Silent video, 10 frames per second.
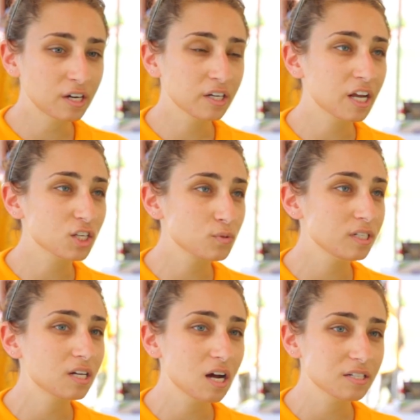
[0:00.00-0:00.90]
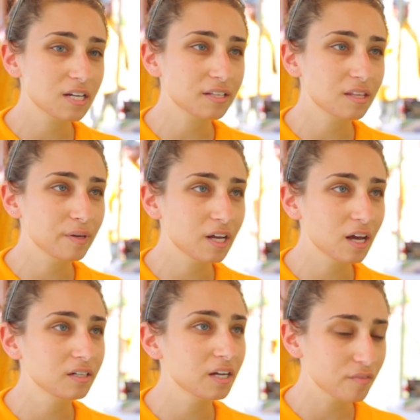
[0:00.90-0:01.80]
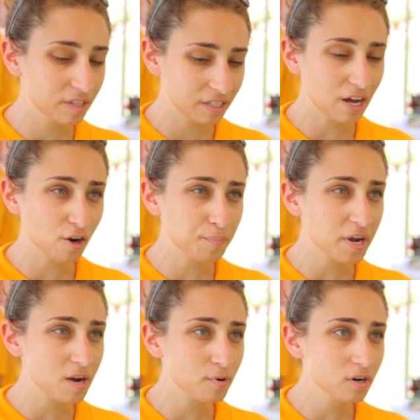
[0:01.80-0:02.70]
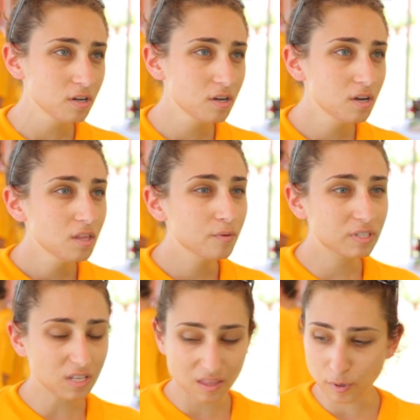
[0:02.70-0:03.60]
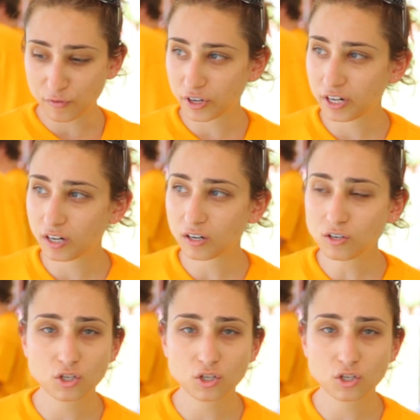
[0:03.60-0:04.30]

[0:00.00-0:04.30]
there in case we need to contact them again, get everything down on paper. Then we send them over here